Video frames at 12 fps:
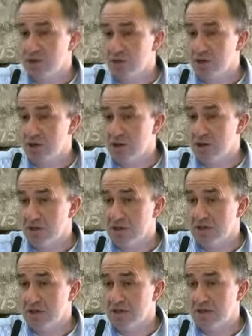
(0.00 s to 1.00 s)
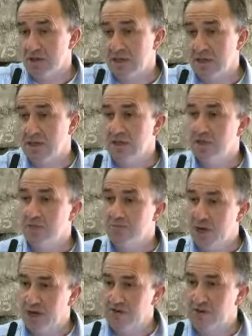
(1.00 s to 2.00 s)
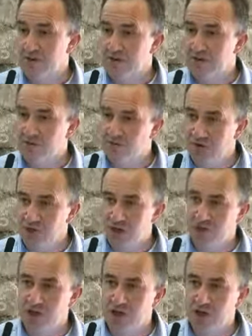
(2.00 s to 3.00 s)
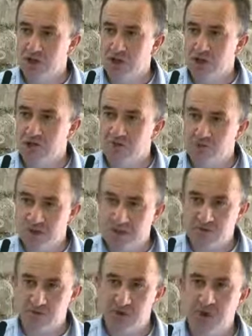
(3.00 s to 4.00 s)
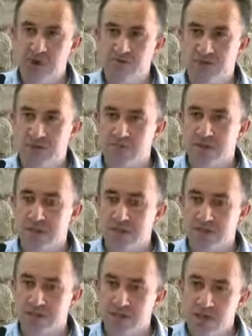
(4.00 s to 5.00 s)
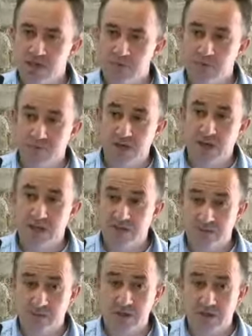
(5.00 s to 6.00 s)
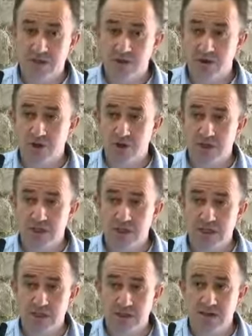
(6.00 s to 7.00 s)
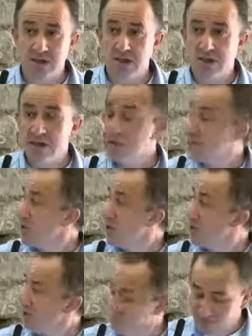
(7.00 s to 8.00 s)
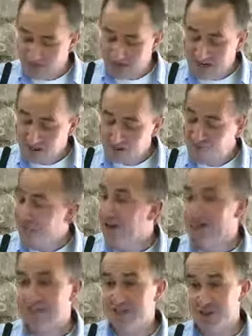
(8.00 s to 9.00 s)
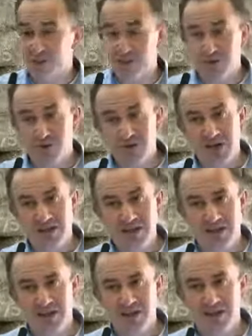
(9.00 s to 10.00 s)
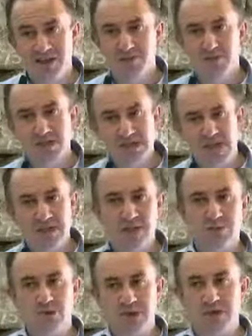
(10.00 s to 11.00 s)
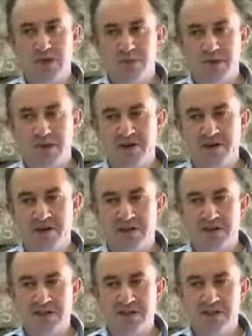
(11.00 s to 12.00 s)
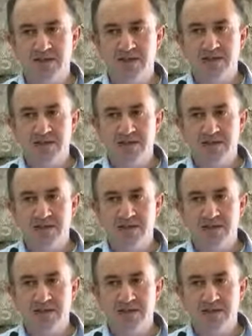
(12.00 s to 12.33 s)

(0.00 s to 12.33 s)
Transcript: construction sector, the benefits that regeneration and restoration of these places provides for the construction sector. So in actual fact, when we're looking at the more tangible economic benefits,